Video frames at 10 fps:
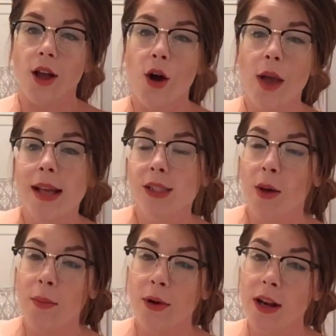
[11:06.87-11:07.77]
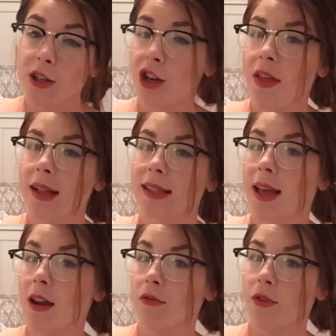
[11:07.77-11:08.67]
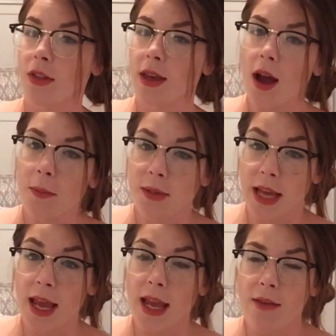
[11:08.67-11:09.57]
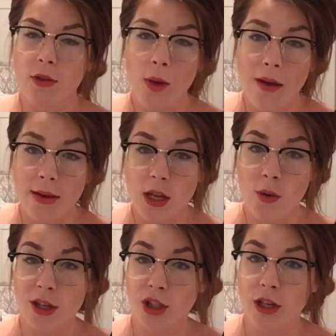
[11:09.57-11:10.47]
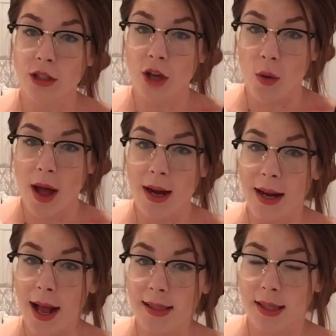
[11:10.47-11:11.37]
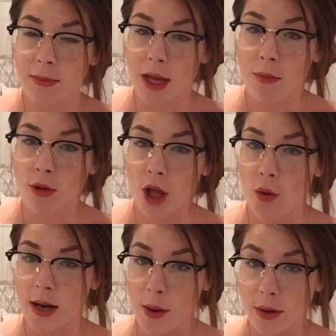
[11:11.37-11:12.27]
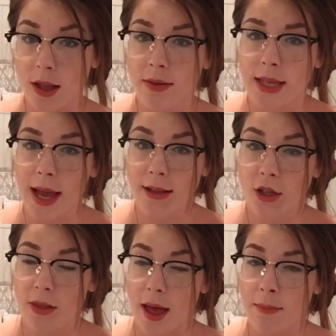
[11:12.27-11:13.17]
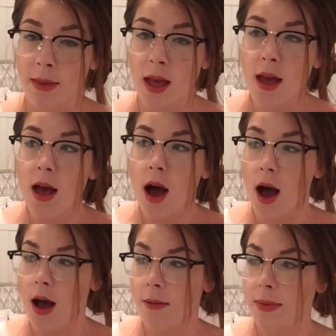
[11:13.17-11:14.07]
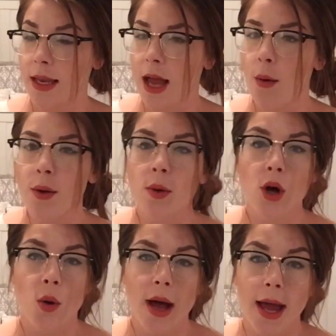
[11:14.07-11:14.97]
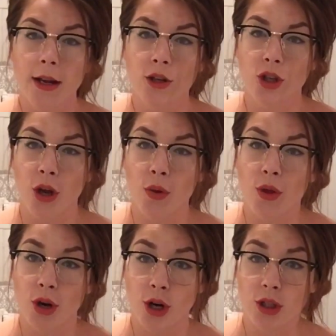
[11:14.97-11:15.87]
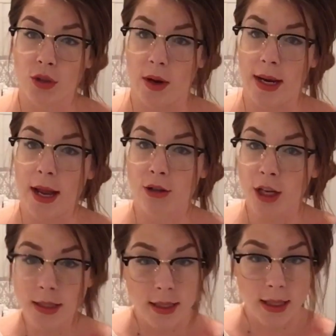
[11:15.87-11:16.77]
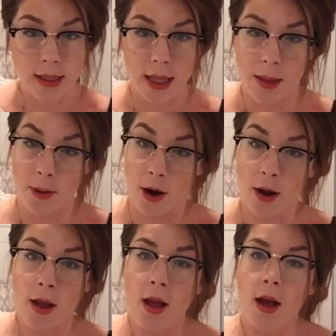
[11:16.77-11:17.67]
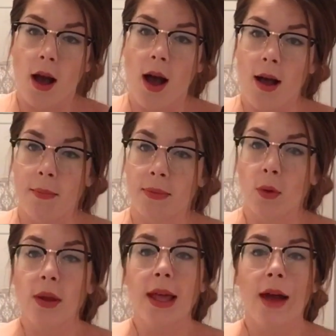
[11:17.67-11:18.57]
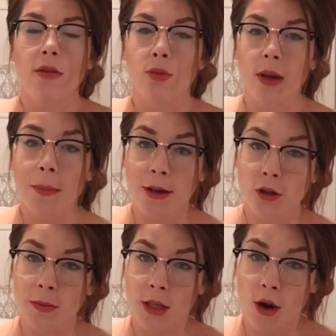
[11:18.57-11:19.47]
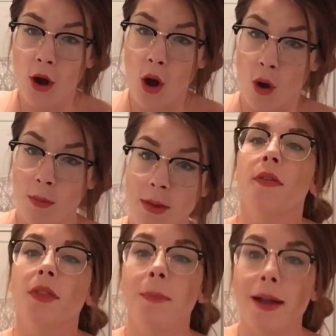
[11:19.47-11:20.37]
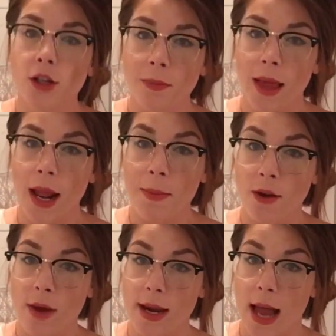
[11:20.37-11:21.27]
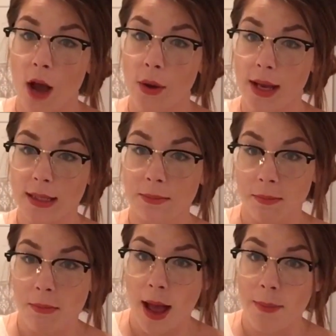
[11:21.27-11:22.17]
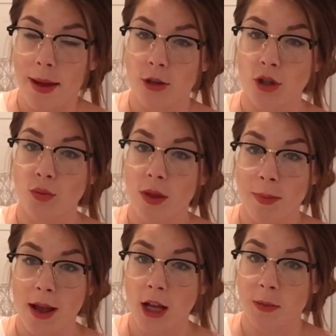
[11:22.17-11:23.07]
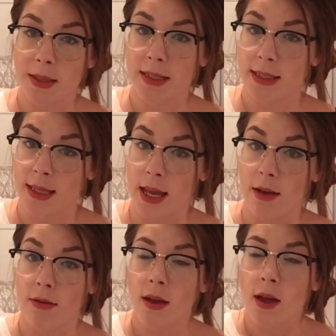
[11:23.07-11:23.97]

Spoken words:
Okay, so I'm pretty sure that's it for the update. If you have any questions, go ahead and ask them down below, and I would love to answer them. Now I will go ahead and show you the nursery. Now, just a disclaimer, we have 3 bedrooms in our home. The bedroom that I'm in right now is my bedroom with my husband, Steve.